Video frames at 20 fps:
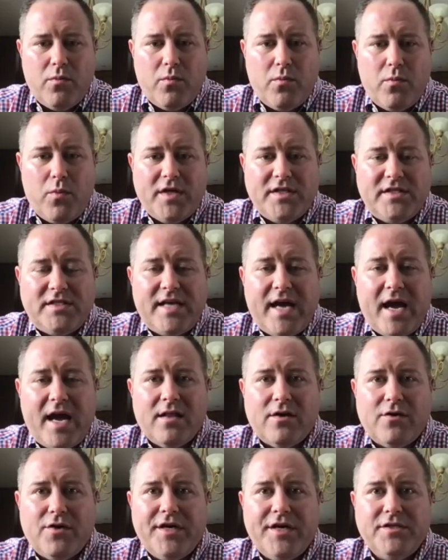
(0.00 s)
what
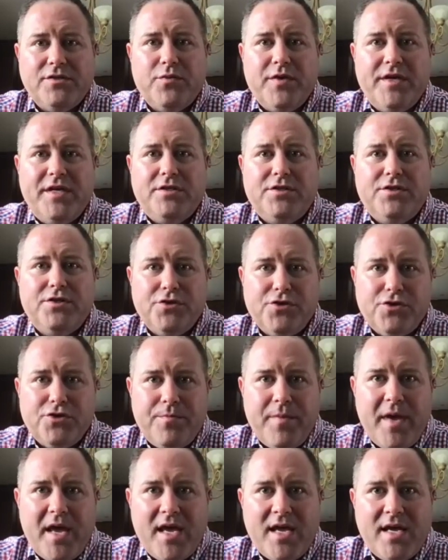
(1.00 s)
salaries we do
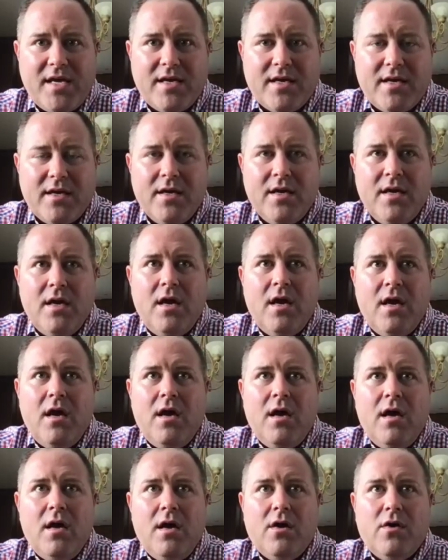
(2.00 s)
make
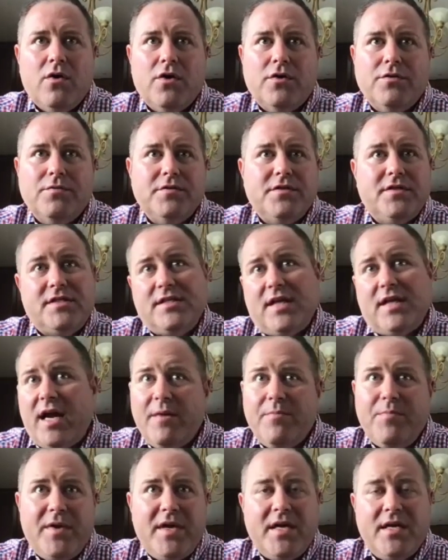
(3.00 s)
or
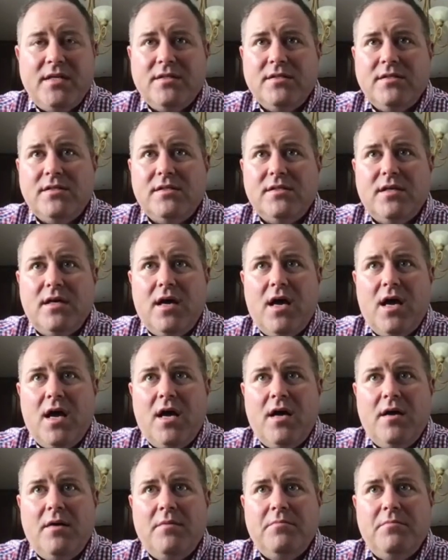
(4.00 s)
stipends,
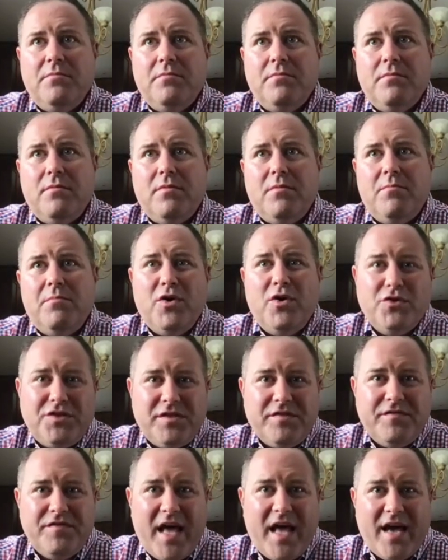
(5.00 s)
most
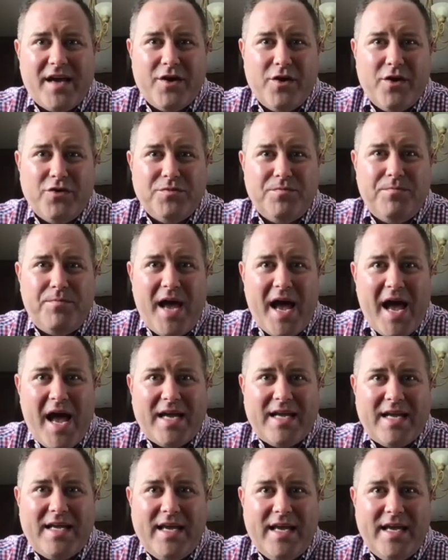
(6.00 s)
of that goes
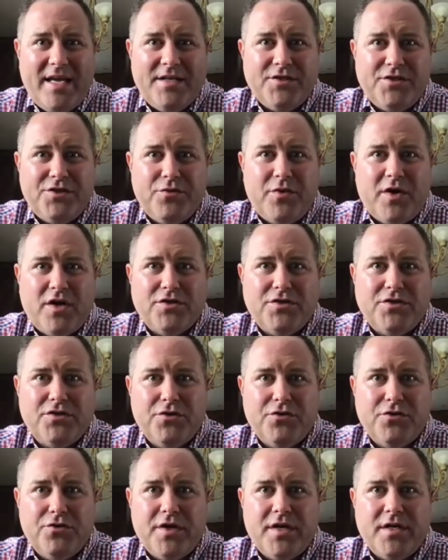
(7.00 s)
back into our
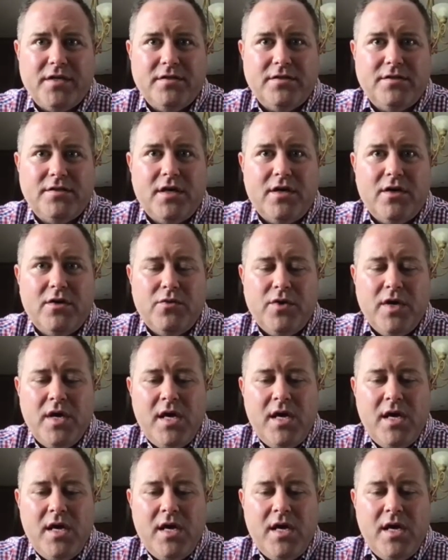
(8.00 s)
students. So